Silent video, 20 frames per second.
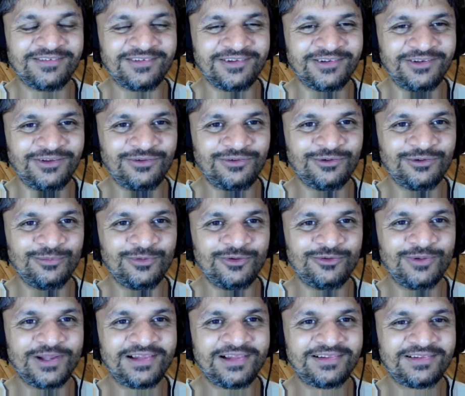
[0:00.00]
on YouTube as
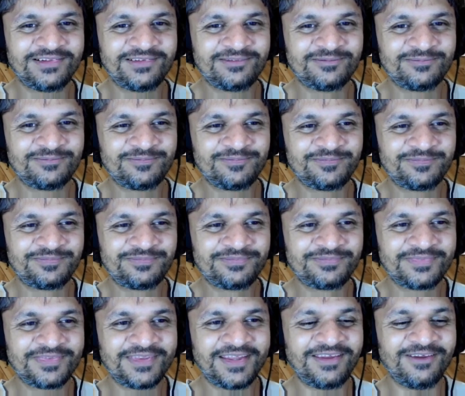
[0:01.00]
well.
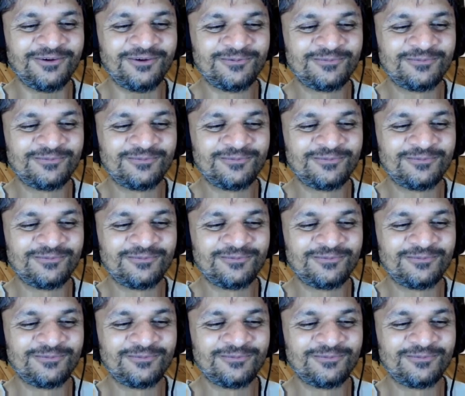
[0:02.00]
Thank you.